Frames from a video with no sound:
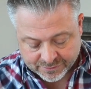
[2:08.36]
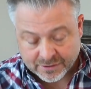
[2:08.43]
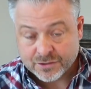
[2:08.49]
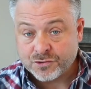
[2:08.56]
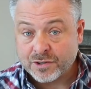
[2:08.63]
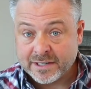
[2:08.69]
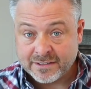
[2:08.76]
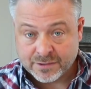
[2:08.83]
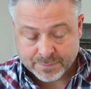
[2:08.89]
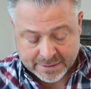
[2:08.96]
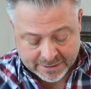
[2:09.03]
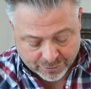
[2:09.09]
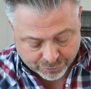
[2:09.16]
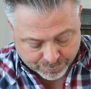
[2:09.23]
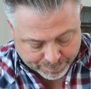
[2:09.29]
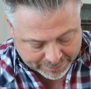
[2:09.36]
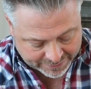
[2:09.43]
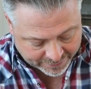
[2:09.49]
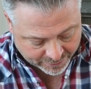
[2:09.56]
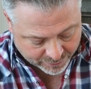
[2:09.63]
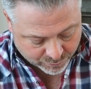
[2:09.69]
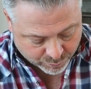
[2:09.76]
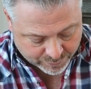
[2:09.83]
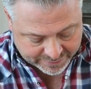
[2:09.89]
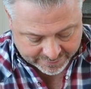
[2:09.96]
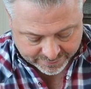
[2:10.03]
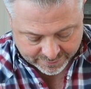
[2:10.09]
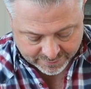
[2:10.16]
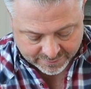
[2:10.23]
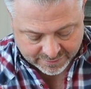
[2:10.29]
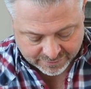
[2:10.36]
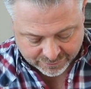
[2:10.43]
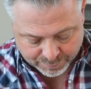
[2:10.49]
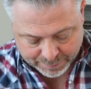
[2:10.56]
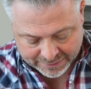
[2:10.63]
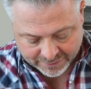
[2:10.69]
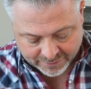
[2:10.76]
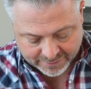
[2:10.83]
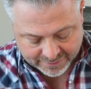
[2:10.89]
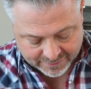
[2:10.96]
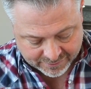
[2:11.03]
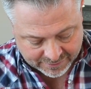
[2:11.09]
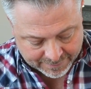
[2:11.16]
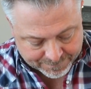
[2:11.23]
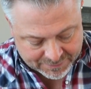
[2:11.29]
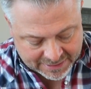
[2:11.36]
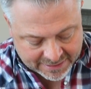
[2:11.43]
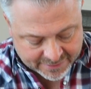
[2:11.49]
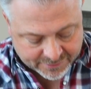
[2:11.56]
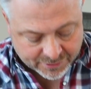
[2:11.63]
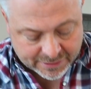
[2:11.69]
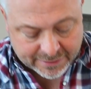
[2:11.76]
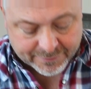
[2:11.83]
the sun-dried tomatoes paired with the asparagus is it'll